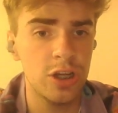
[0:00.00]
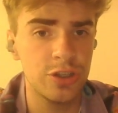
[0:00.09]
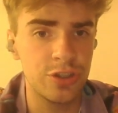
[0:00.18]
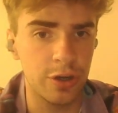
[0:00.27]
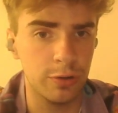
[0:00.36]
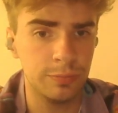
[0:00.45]

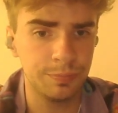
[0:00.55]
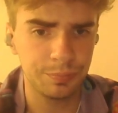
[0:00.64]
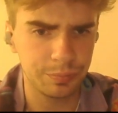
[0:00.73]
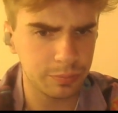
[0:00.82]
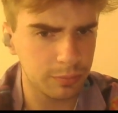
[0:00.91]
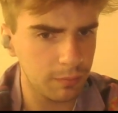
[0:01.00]
So
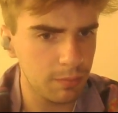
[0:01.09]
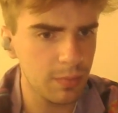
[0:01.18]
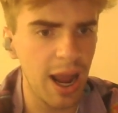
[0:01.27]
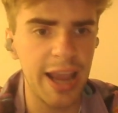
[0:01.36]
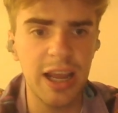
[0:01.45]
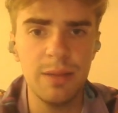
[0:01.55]

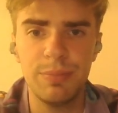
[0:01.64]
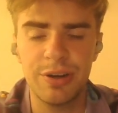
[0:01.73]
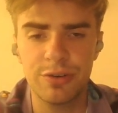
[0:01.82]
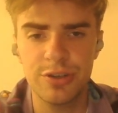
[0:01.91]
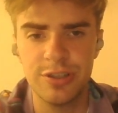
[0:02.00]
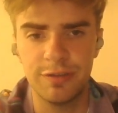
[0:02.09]
I can play
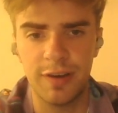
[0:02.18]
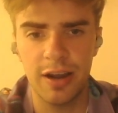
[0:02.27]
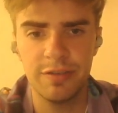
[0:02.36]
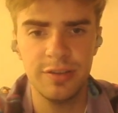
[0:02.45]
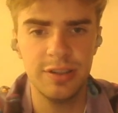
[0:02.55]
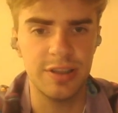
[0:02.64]
rook
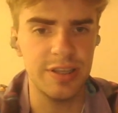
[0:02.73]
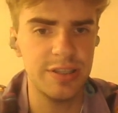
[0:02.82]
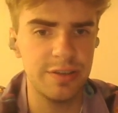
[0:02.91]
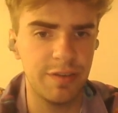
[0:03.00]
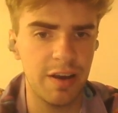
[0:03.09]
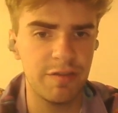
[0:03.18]
c5,
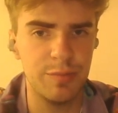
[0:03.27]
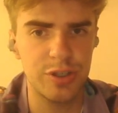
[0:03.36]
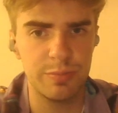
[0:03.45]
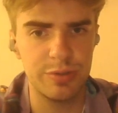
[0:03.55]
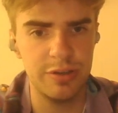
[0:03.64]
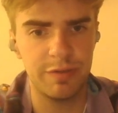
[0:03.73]
dc5,
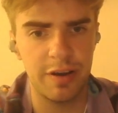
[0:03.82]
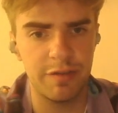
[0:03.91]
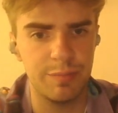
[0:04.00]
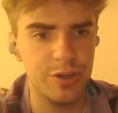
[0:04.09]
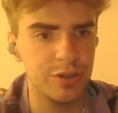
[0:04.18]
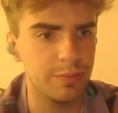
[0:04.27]
bishop
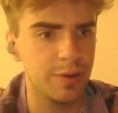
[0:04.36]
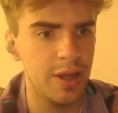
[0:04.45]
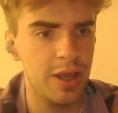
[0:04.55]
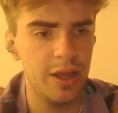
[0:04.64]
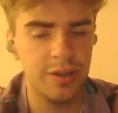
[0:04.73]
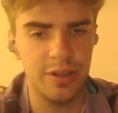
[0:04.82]
c5, bishop
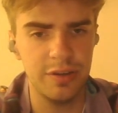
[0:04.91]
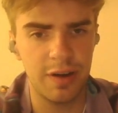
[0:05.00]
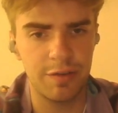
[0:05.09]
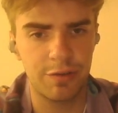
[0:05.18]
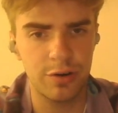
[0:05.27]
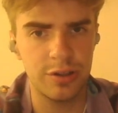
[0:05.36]

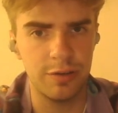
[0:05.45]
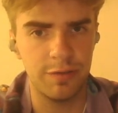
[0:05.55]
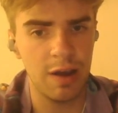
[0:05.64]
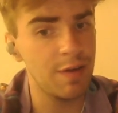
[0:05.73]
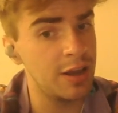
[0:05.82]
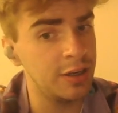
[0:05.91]
d5, rook
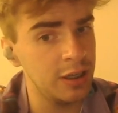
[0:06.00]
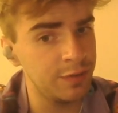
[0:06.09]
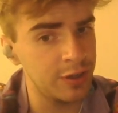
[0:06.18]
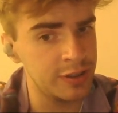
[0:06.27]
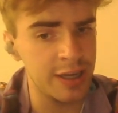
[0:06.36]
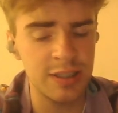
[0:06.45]
d5, and if
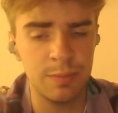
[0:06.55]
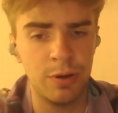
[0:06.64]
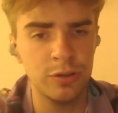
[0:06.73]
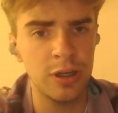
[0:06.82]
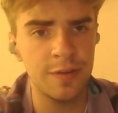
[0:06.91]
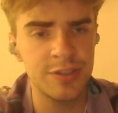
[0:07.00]
he takes the
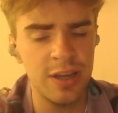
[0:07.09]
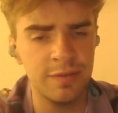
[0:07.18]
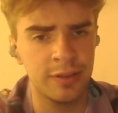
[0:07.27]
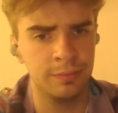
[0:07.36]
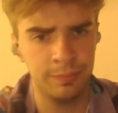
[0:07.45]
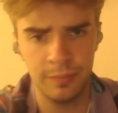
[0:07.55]
pawn on
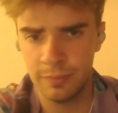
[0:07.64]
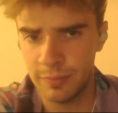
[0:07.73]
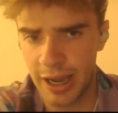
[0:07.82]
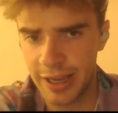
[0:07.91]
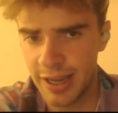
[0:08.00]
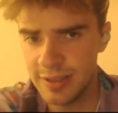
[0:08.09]
f7,
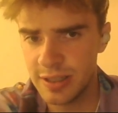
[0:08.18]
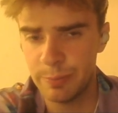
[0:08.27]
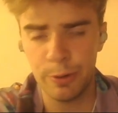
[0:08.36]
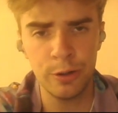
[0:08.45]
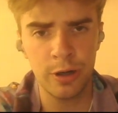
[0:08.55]
I can take